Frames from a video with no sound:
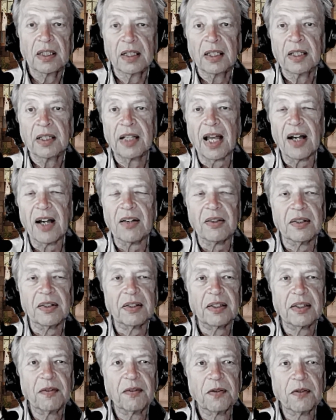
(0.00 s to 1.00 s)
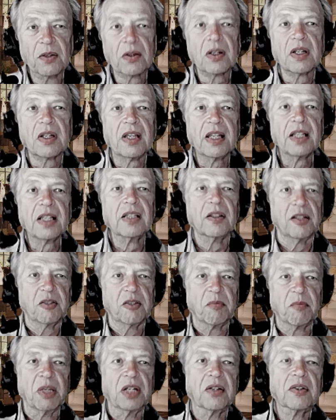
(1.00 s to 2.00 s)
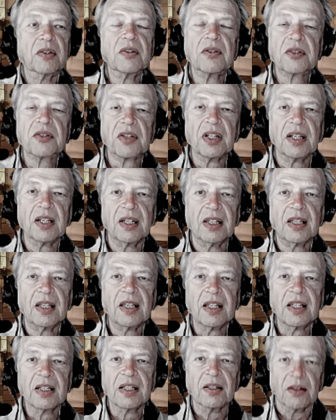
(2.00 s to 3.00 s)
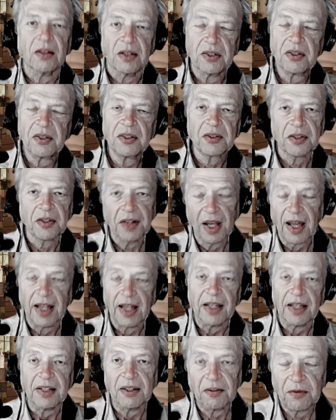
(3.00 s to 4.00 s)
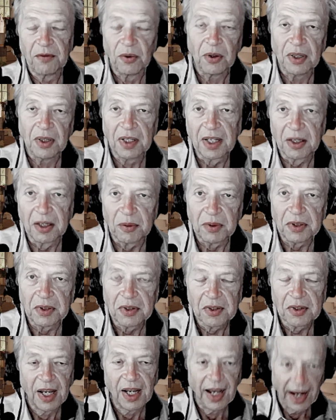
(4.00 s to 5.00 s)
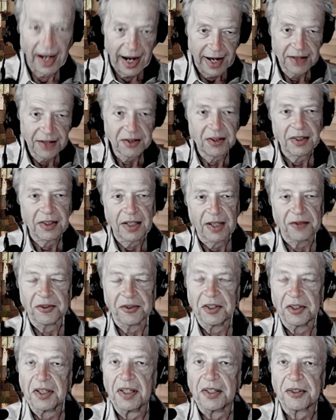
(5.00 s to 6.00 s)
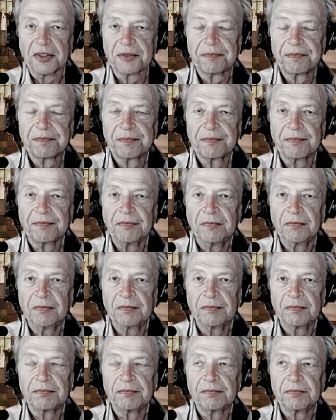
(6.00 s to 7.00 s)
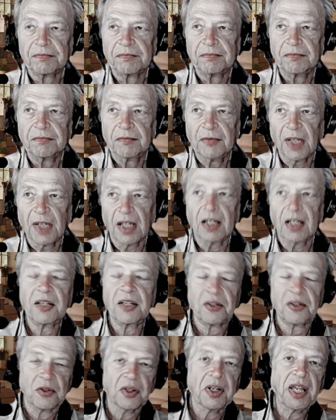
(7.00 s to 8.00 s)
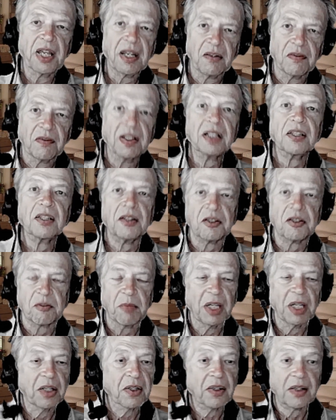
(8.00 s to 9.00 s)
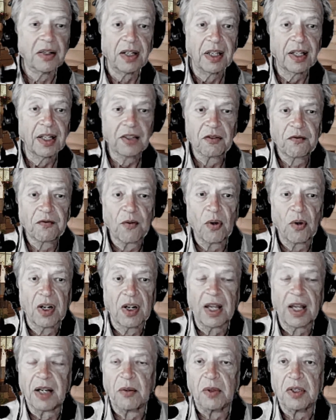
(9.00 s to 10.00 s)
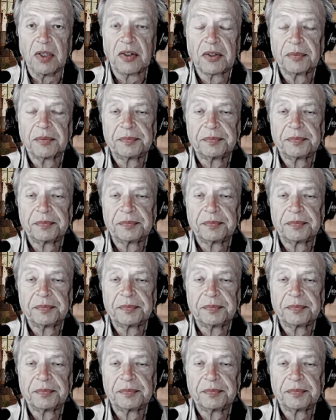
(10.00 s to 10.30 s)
Now, if you're an English speaker, you're saying English is not a foreign language. Actually, yes, it is. Unless you're a native English speaker, it's a foreign language.